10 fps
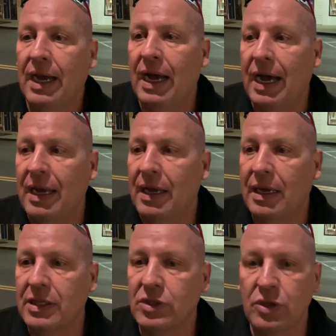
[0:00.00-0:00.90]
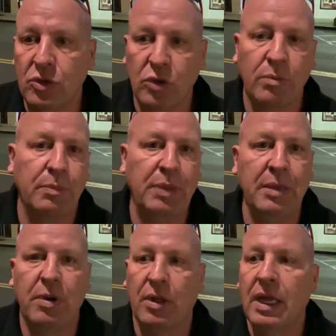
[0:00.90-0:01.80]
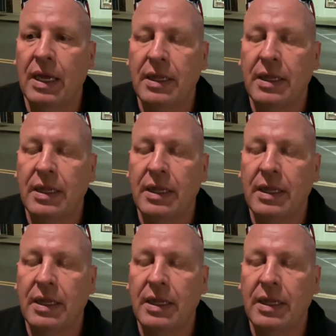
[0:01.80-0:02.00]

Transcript: uh, a certain group of people.